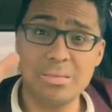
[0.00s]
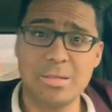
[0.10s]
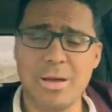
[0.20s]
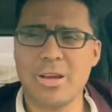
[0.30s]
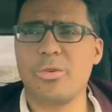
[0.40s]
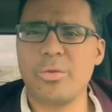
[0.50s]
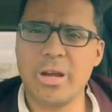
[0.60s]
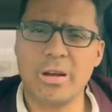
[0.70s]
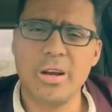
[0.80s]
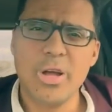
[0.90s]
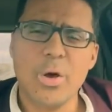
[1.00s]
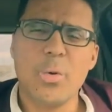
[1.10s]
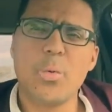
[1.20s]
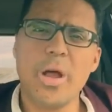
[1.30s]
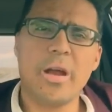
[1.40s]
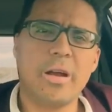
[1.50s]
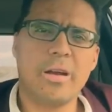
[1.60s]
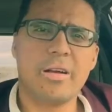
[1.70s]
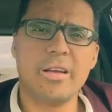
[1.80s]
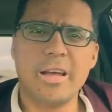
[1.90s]
in my career
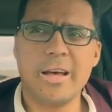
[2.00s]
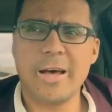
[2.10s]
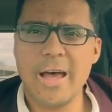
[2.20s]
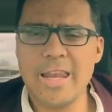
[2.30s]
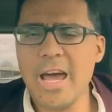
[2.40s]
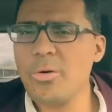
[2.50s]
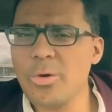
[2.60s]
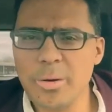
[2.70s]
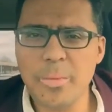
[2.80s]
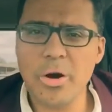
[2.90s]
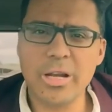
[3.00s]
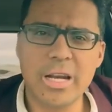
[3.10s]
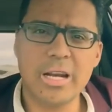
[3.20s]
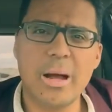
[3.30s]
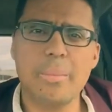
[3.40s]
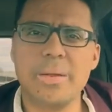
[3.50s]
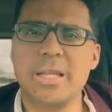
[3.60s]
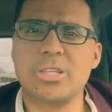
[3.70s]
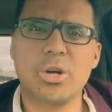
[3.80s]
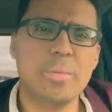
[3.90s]
where a network marketing
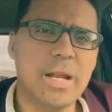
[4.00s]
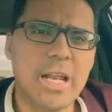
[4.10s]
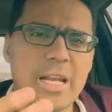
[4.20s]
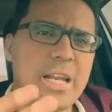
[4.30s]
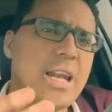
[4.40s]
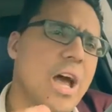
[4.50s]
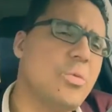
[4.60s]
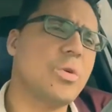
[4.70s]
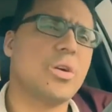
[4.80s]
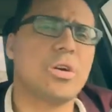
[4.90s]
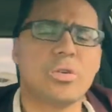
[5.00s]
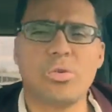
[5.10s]
company terminated the network